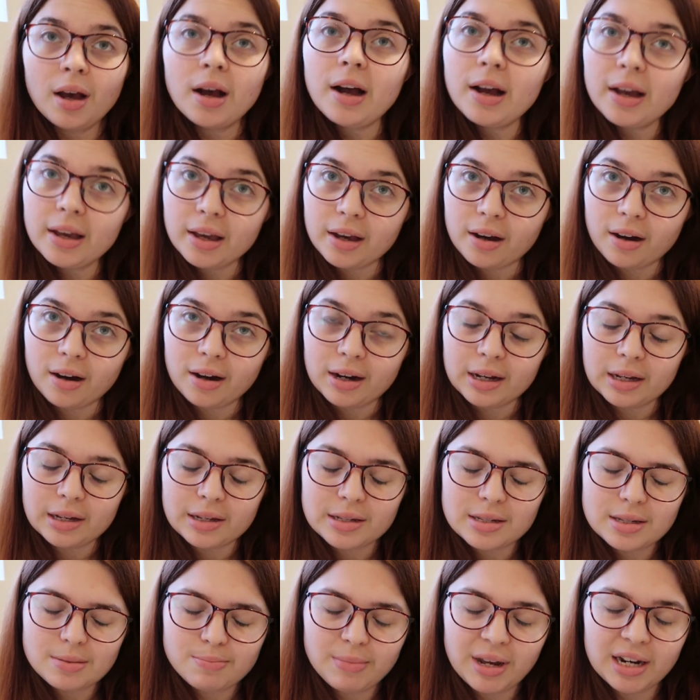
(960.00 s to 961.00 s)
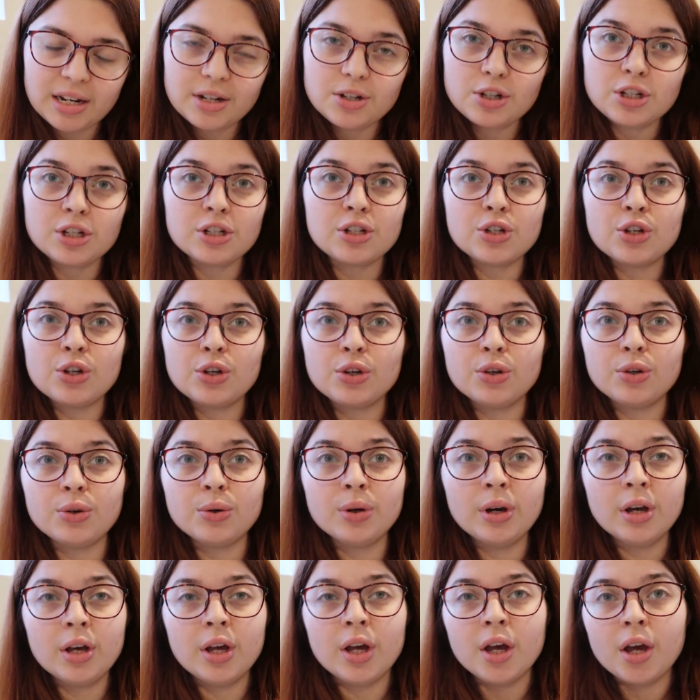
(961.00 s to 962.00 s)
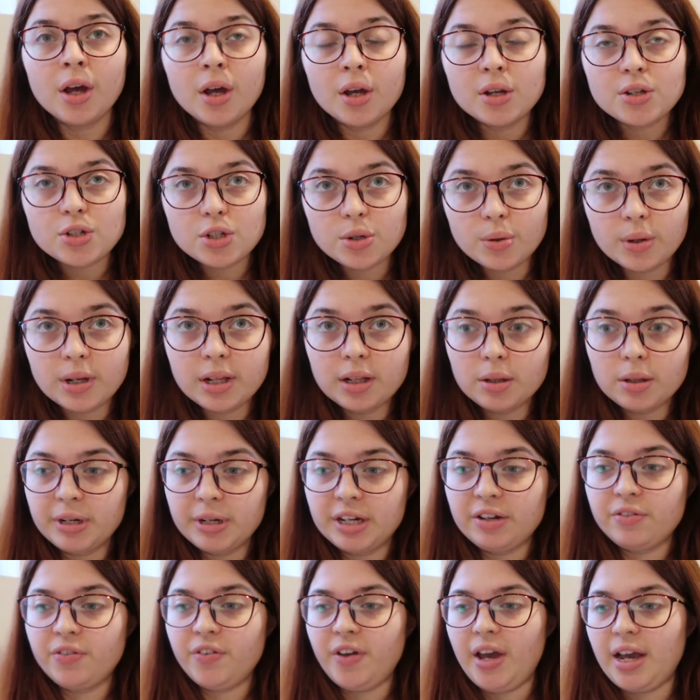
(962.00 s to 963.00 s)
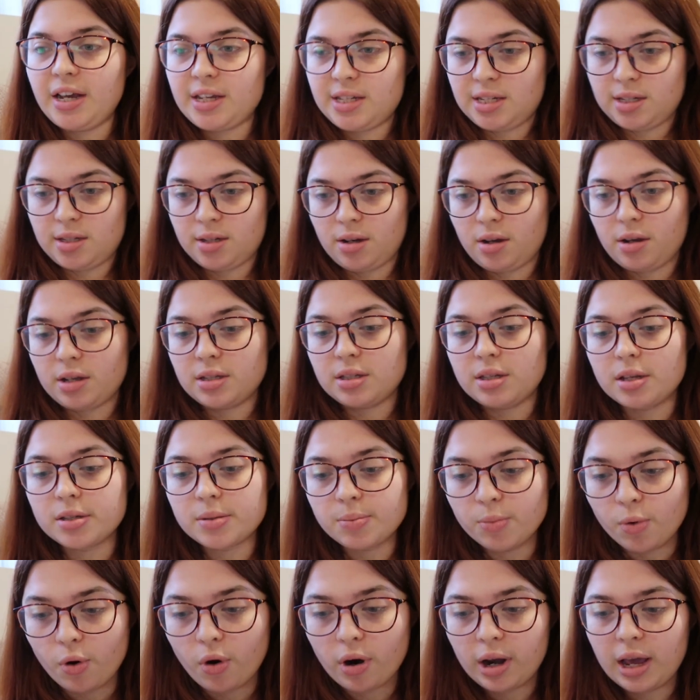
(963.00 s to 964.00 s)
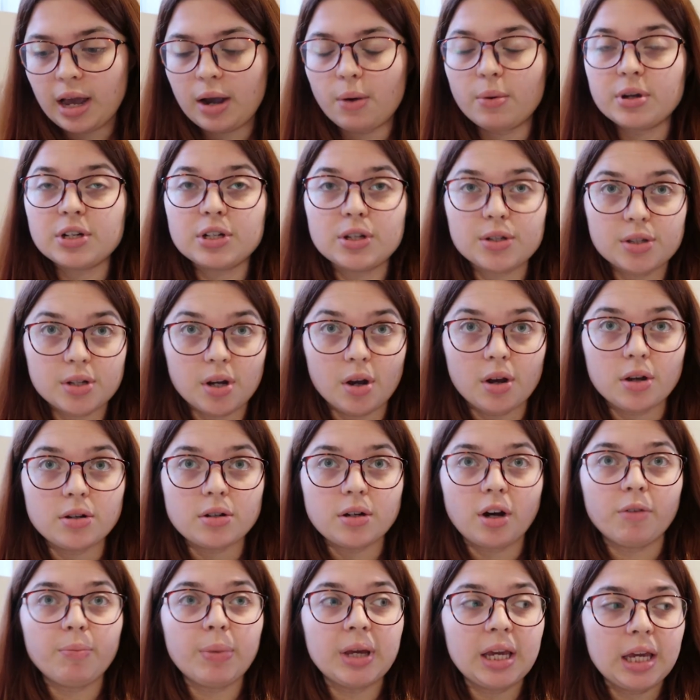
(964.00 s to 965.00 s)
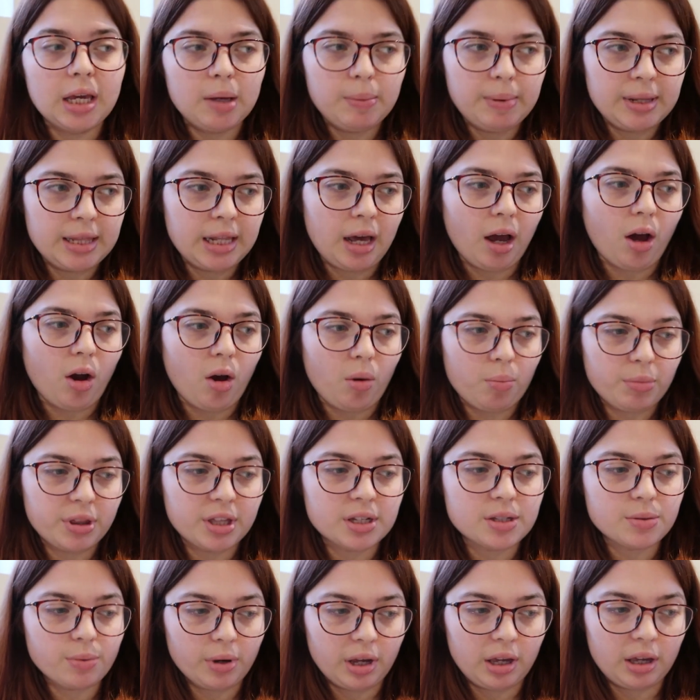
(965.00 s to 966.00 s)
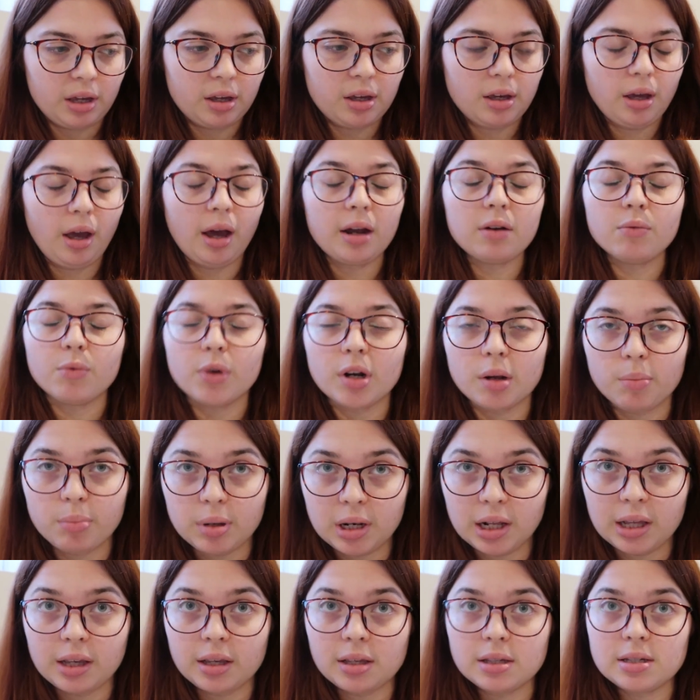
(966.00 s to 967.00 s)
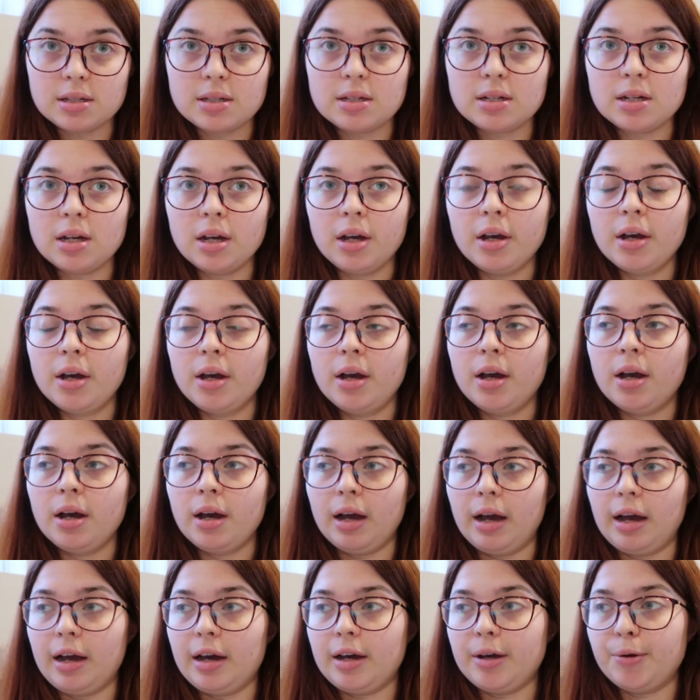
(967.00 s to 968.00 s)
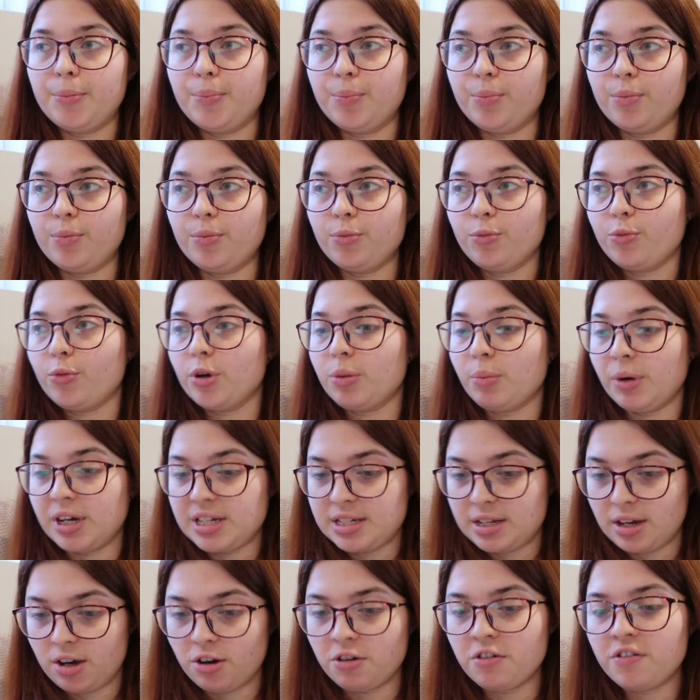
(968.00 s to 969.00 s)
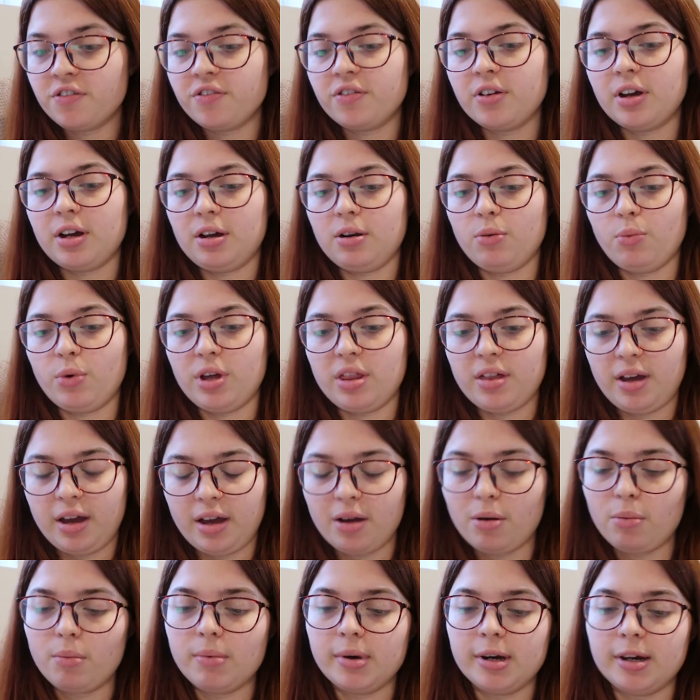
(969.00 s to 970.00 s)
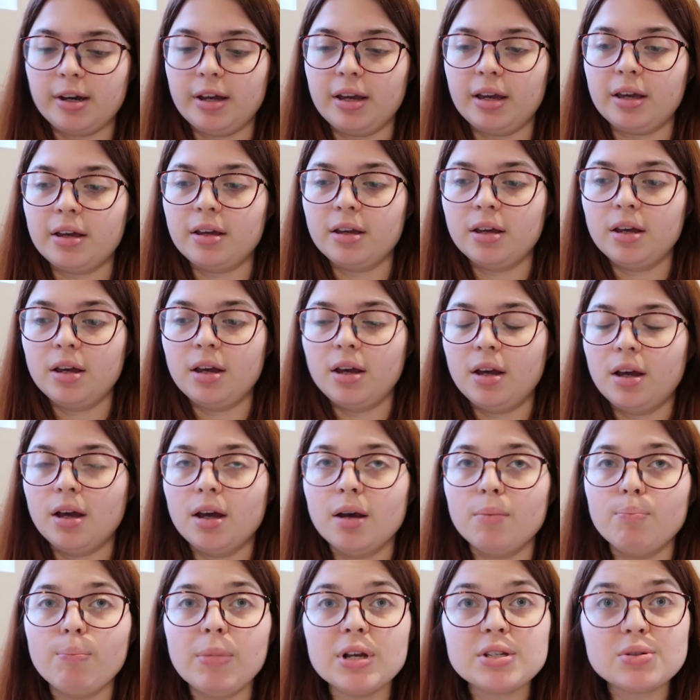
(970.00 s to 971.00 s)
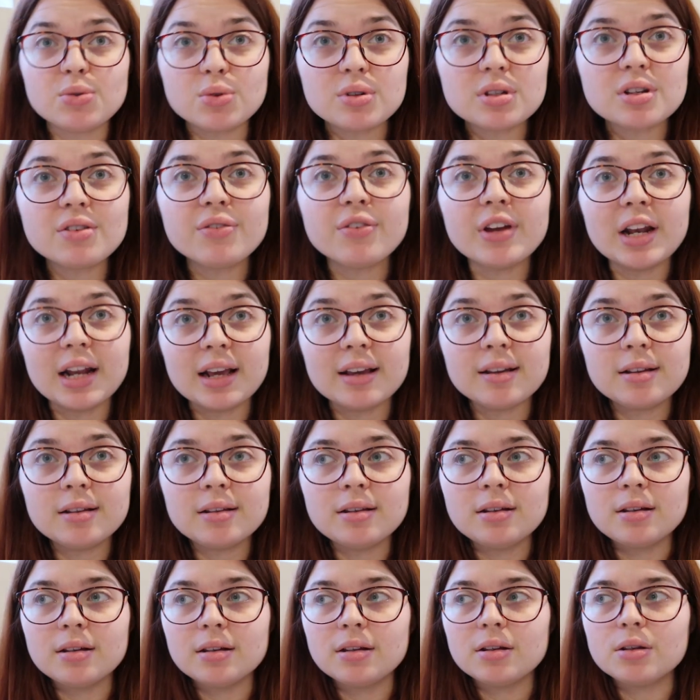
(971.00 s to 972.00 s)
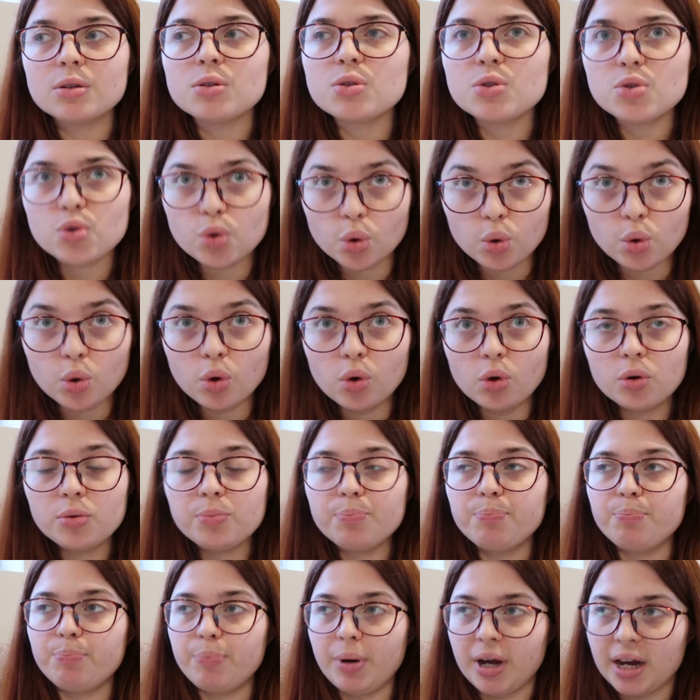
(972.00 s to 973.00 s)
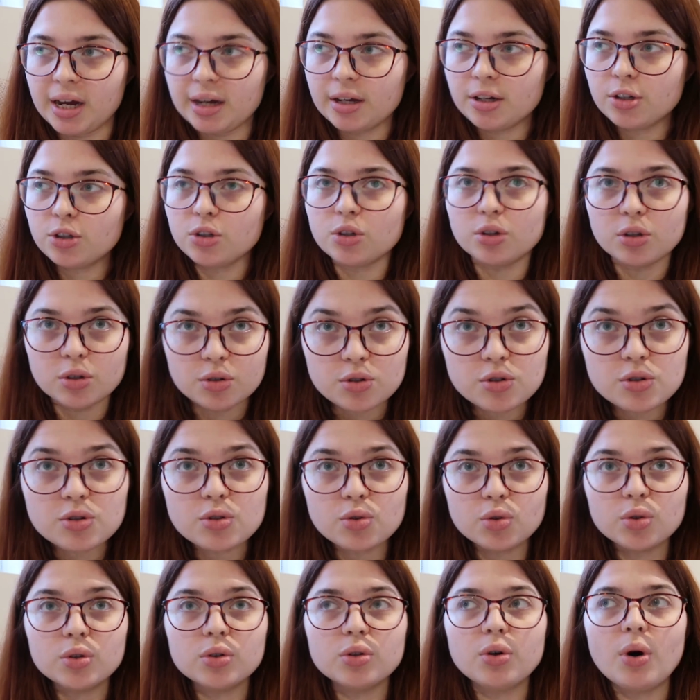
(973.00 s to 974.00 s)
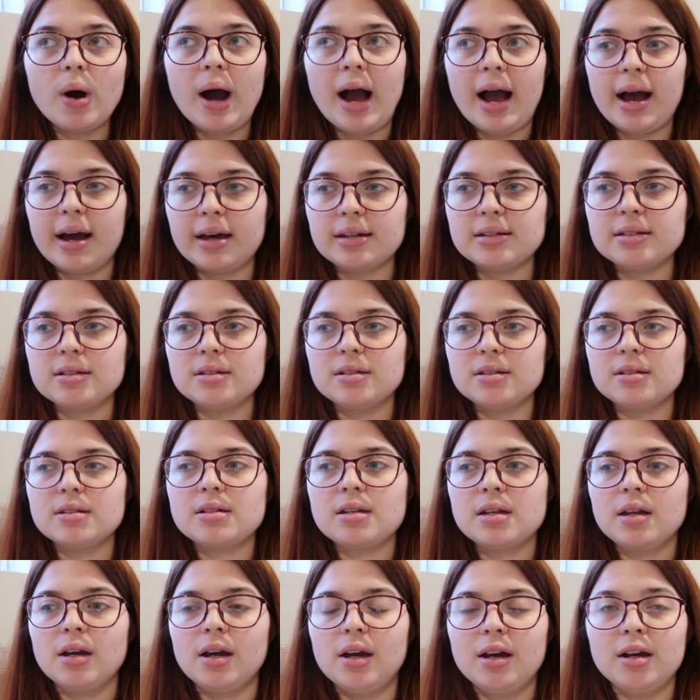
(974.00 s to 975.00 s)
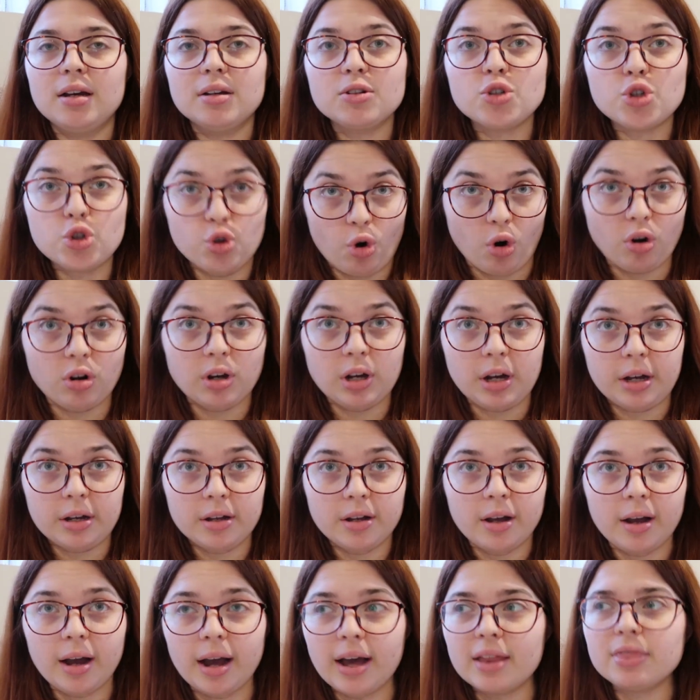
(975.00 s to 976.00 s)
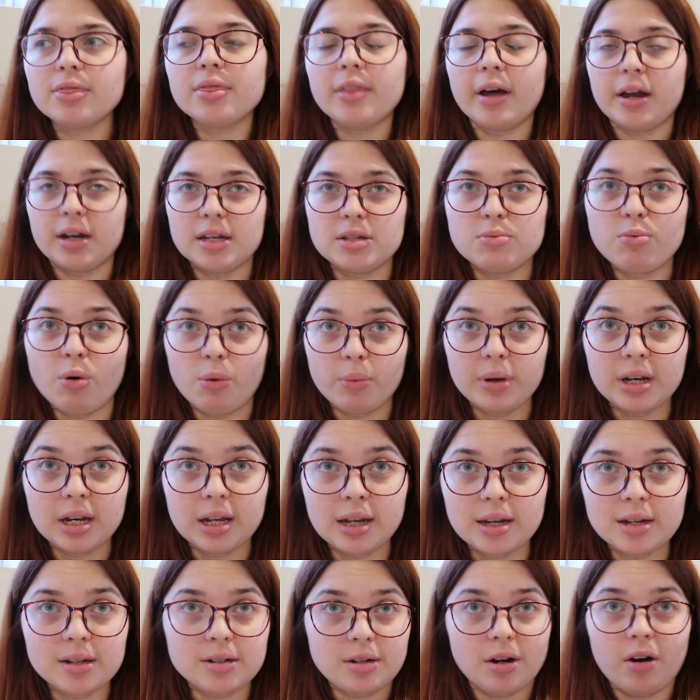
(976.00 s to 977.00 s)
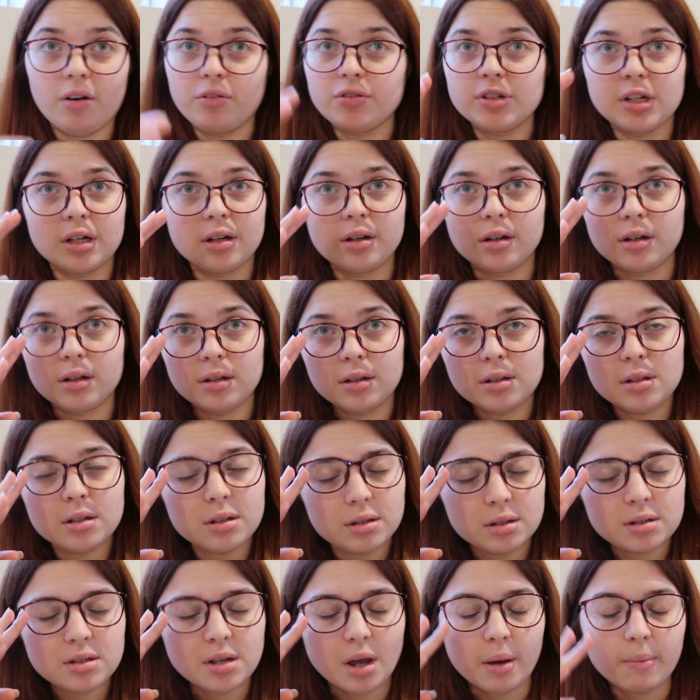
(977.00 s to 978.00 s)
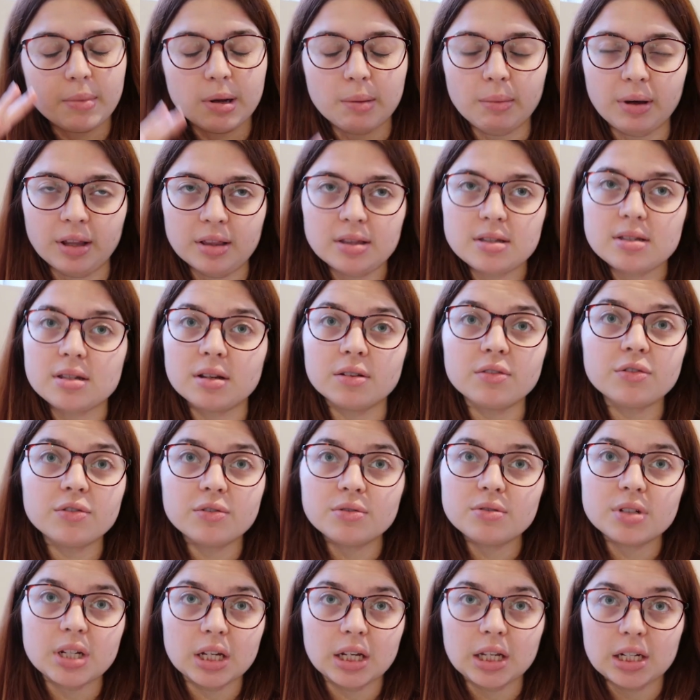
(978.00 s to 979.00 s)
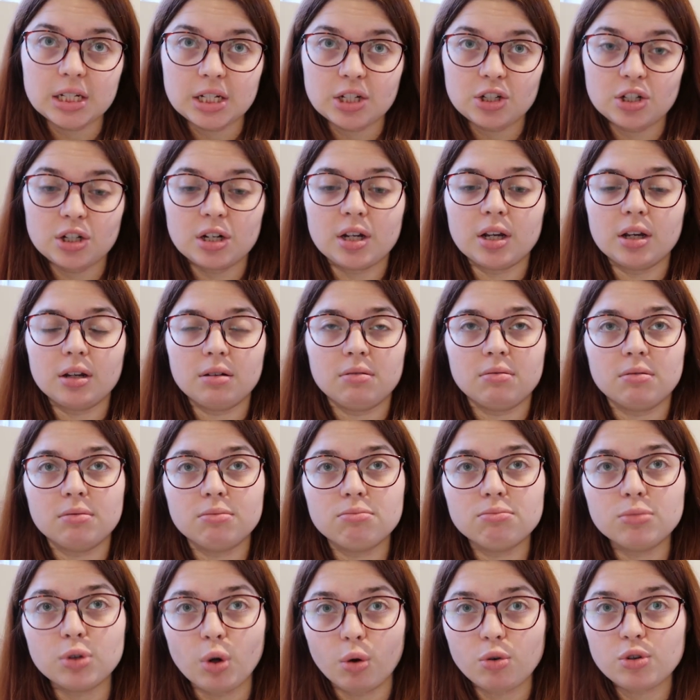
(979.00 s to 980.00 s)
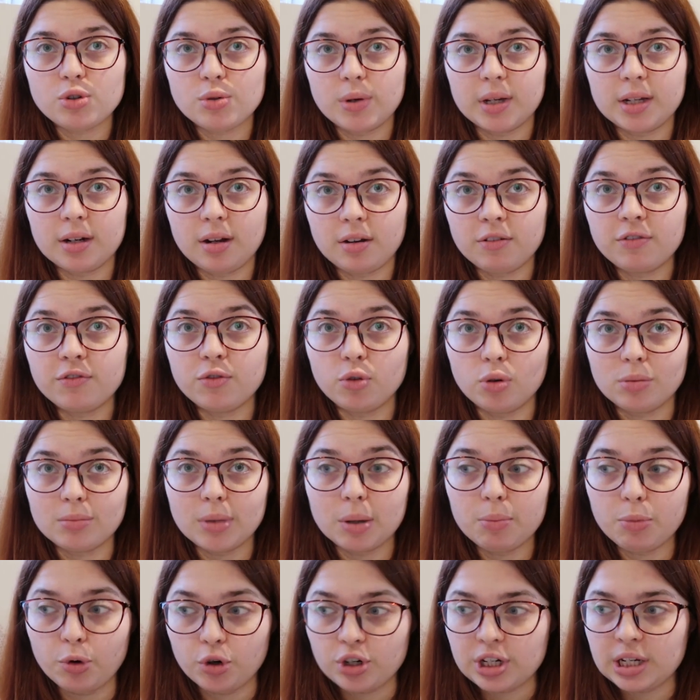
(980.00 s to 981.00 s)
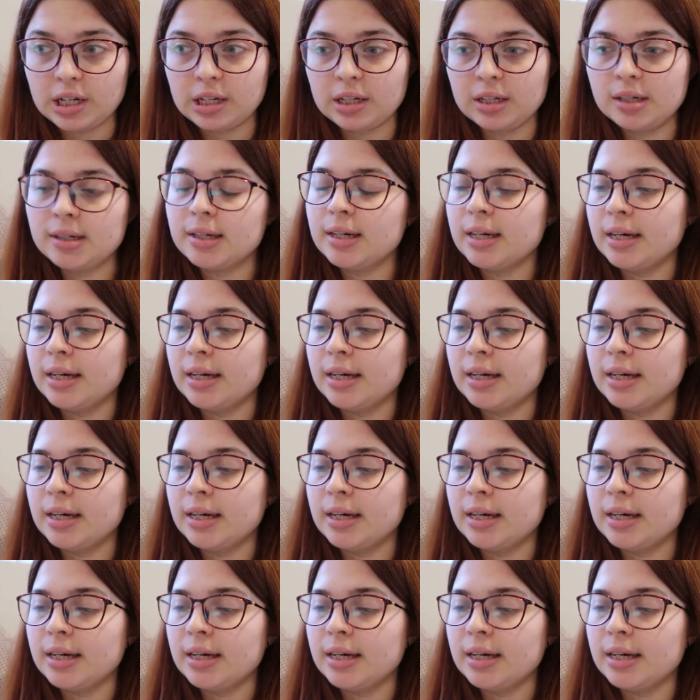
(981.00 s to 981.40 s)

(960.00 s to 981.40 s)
Hey guys, managed to do bit of exercise this morning, which is good. I've been keeping that up this week and I'm really pleased with myself and with how my muscles are feeling sore, but good sore and stronger. And that is what we need after so many months of deconditioning and not doing enough for my body.